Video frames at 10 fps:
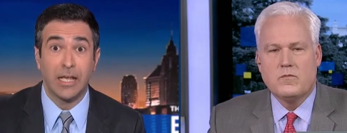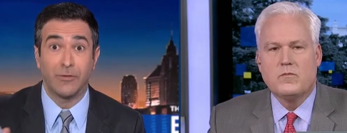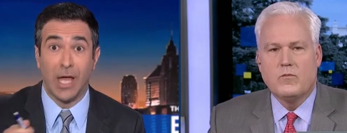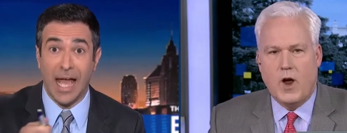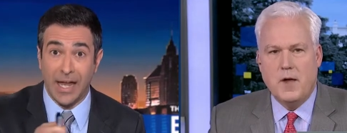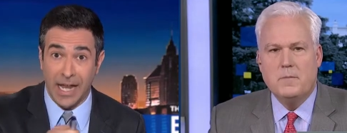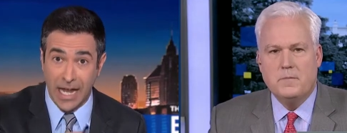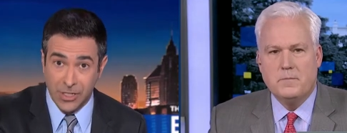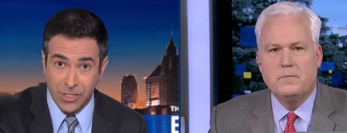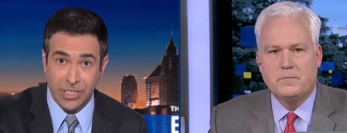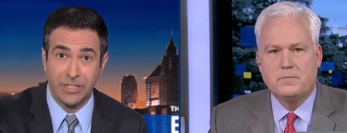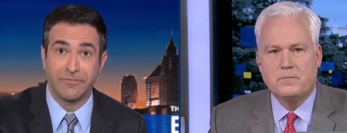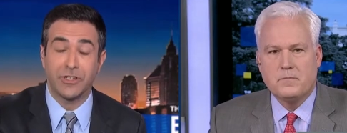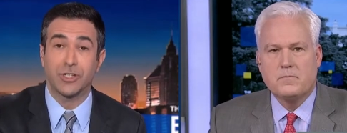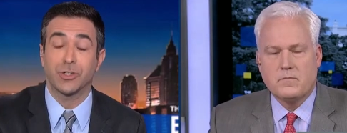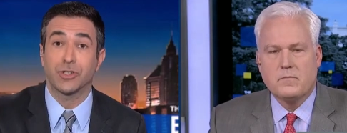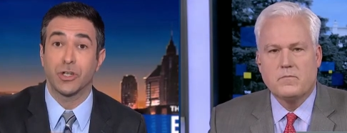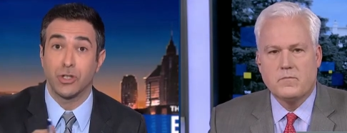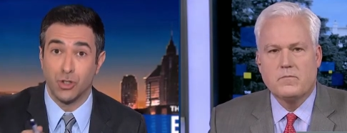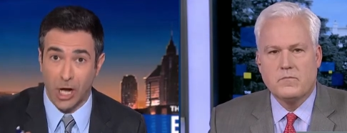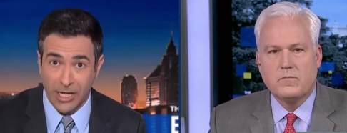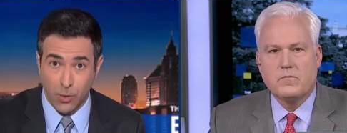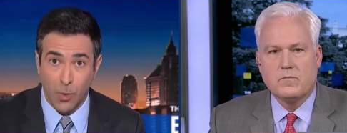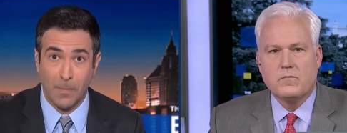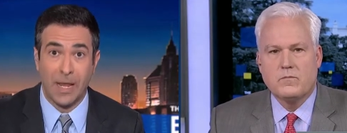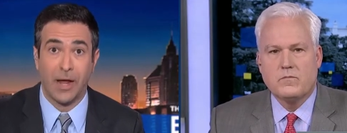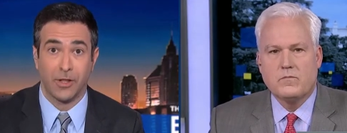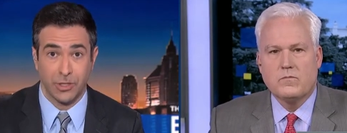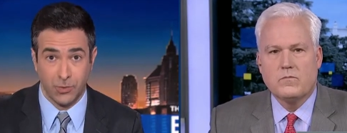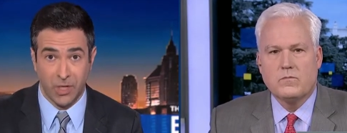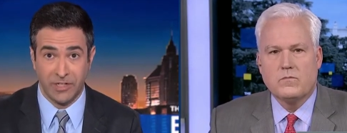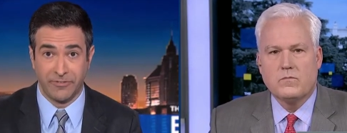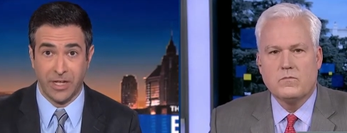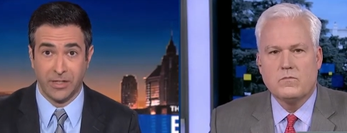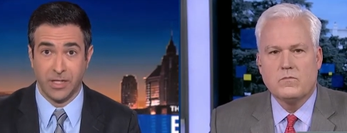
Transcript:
Speaker 1: right. had agency officials trying to whip count on the 25th,